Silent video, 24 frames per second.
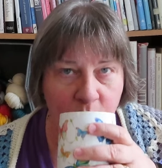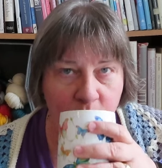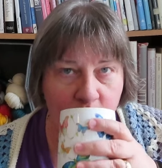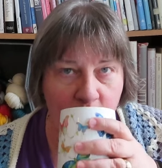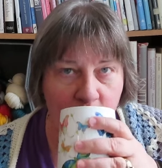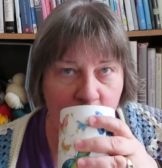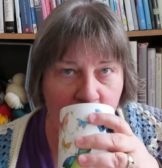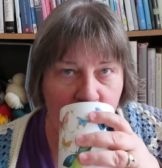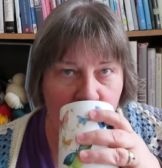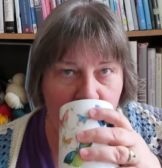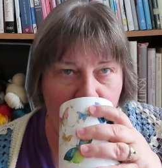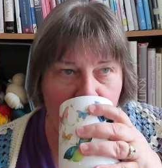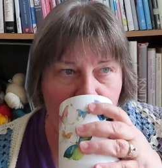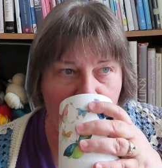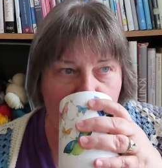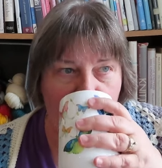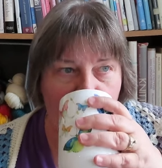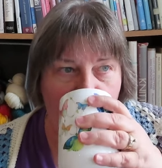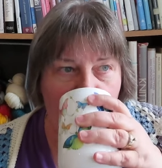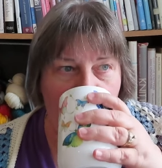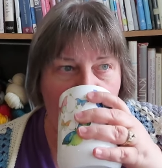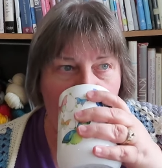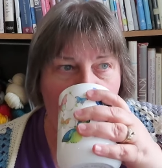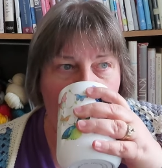
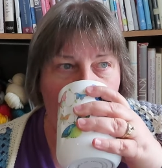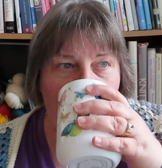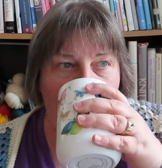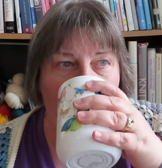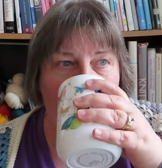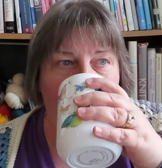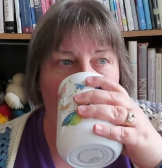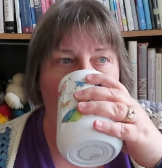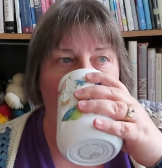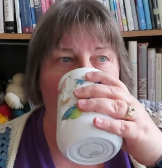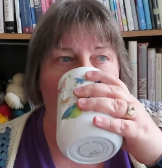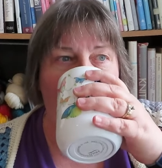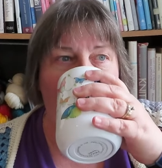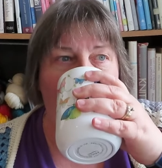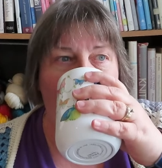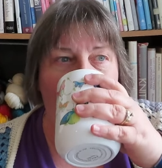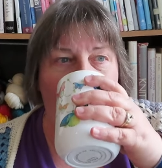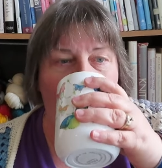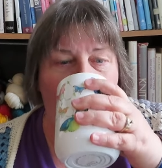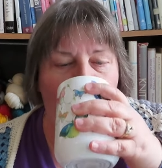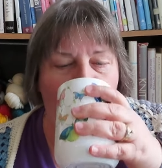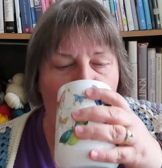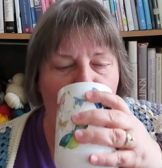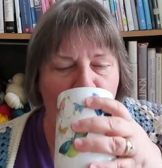
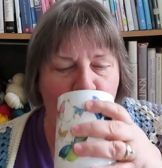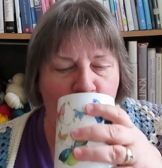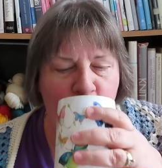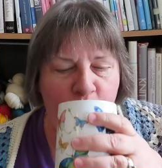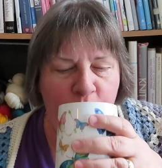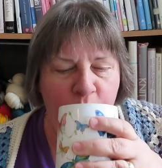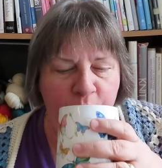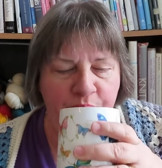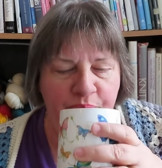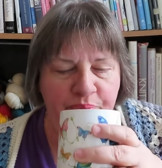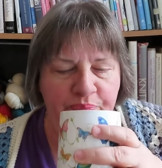[no speech]